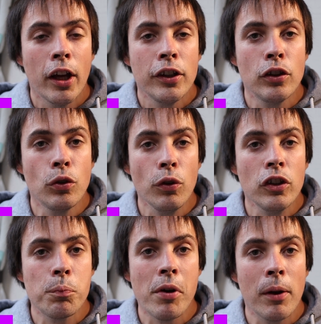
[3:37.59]
you don't
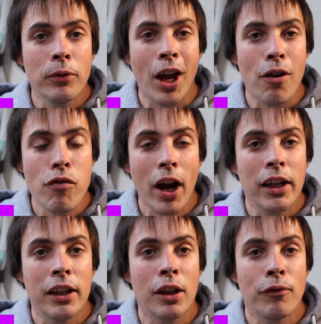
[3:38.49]
spray them
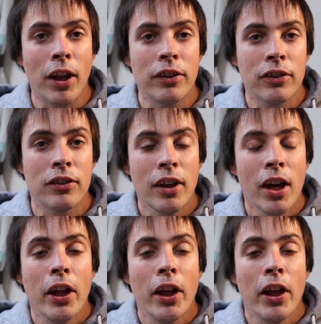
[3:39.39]
directly into the vents.